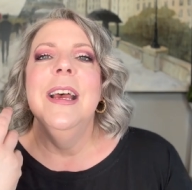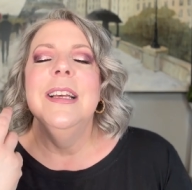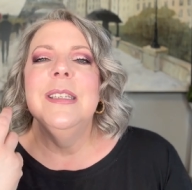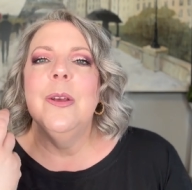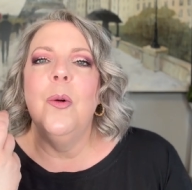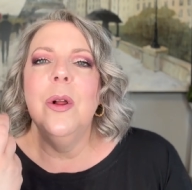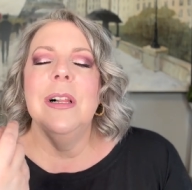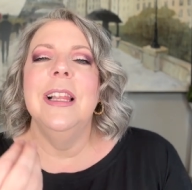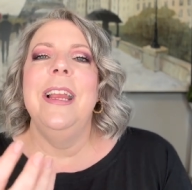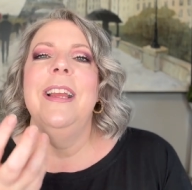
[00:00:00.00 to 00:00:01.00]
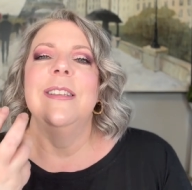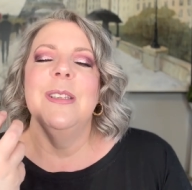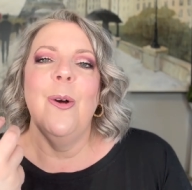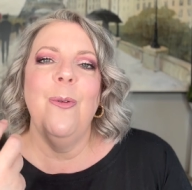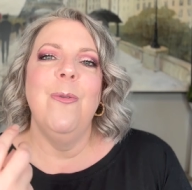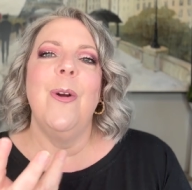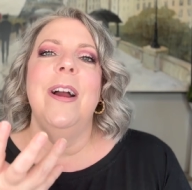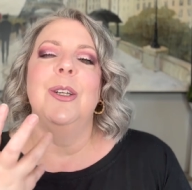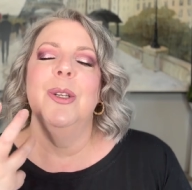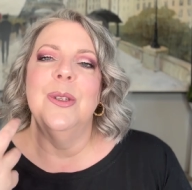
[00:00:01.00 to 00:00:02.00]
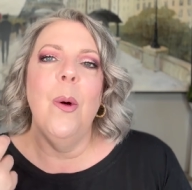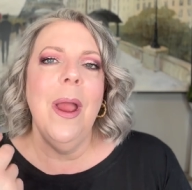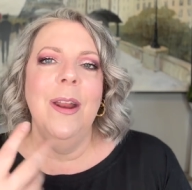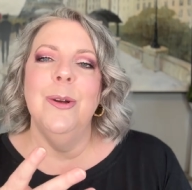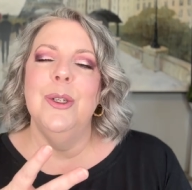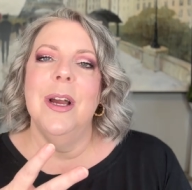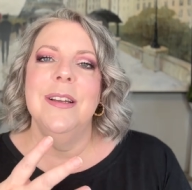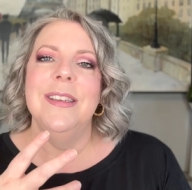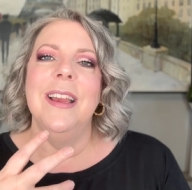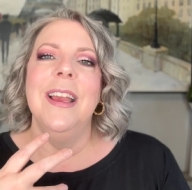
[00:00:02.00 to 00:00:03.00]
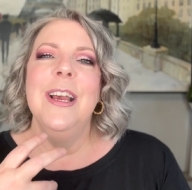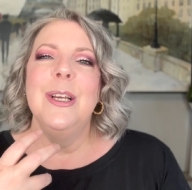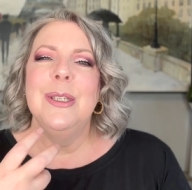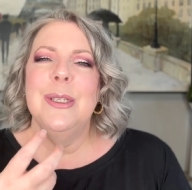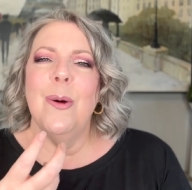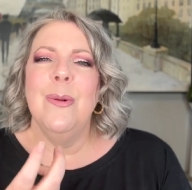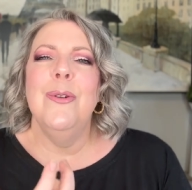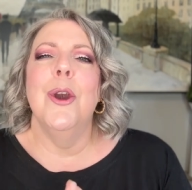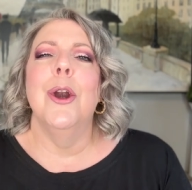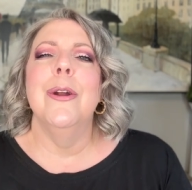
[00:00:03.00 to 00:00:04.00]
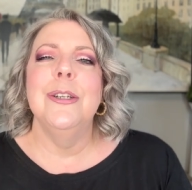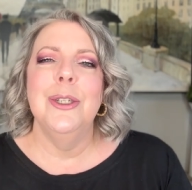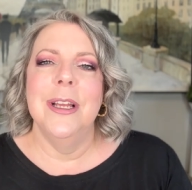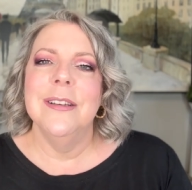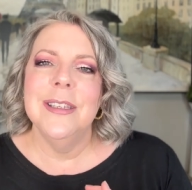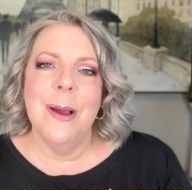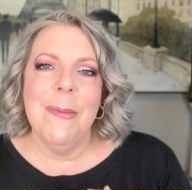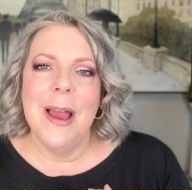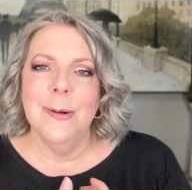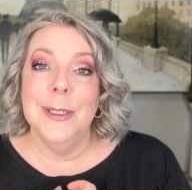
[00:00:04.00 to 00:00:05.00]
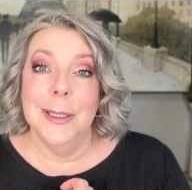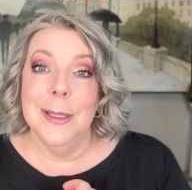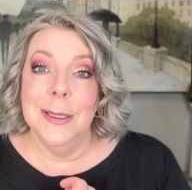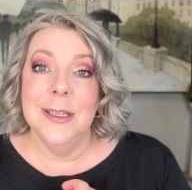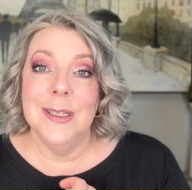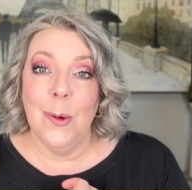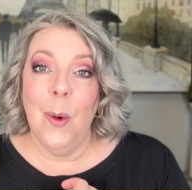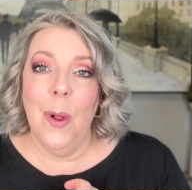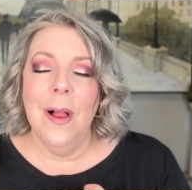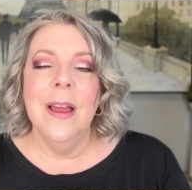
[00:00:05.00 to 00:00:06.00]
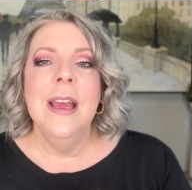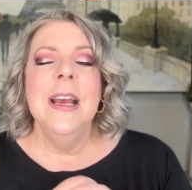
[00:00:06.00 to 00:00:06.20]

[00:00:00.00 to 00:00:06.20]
so clean, so fresh, so energizing, so nourishing somehow to the soul.